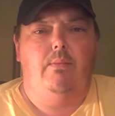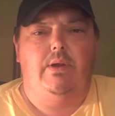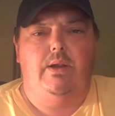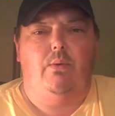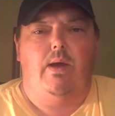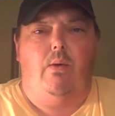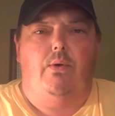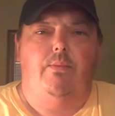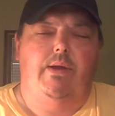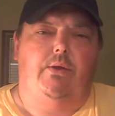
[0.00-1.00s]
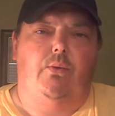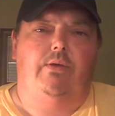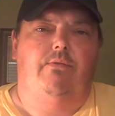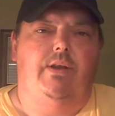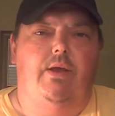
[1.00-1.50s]
But anyway, I want to make a
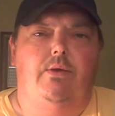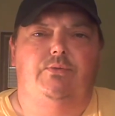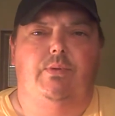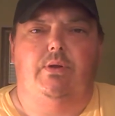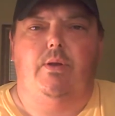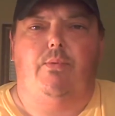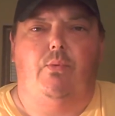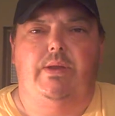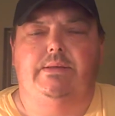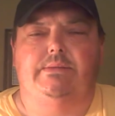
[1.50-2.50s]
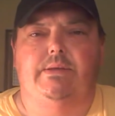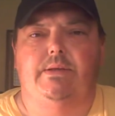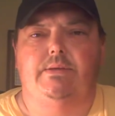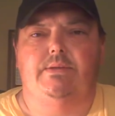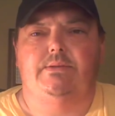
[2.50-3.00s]
quick video. It's been a couple weeks
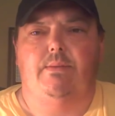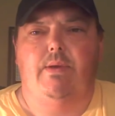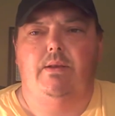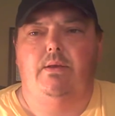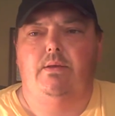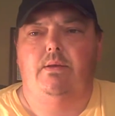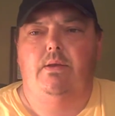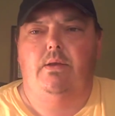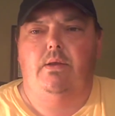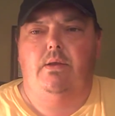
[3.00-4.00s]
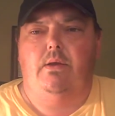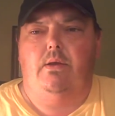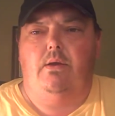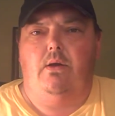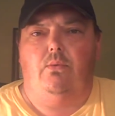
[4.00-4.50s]
since I made
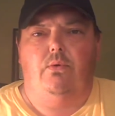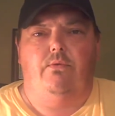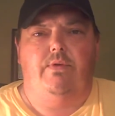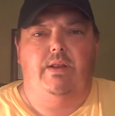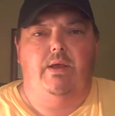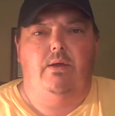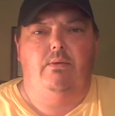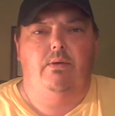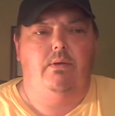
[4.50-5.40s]
a real video,